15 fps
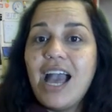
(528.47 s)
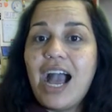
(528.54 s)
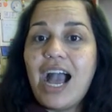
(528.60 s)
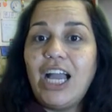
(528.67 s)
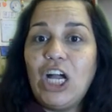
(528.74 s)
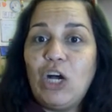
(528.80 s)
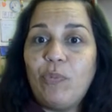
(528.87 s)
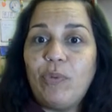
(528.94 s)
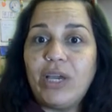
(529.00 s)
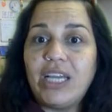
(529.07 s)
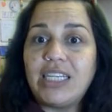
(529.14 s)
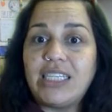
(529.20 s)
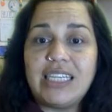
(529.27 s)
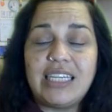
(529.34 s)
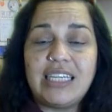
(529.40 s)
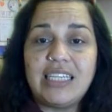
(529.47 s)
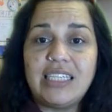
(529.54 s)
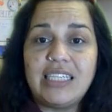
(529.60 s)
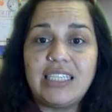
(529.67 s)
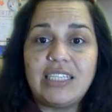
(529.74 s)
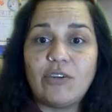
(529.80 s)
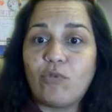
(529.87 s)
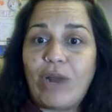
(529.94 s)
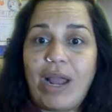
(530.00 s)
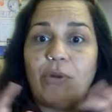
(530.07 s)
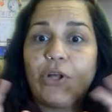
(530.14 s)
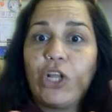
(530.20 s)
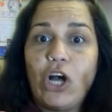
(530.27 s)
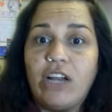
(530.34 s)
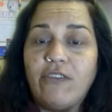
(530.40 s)
I hope it didn't
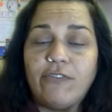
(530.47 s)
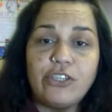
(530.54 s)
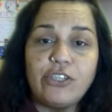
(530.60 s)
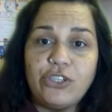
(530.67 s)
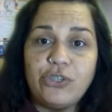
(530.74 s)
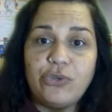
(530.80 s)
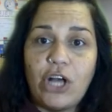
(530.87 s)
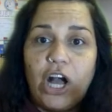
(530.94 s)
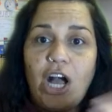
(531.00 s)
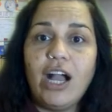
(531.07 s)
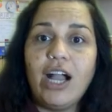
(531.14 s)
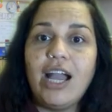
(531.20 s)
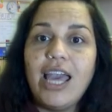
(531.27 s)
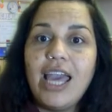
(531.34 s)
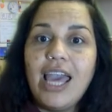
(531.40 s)
ramble on for too long.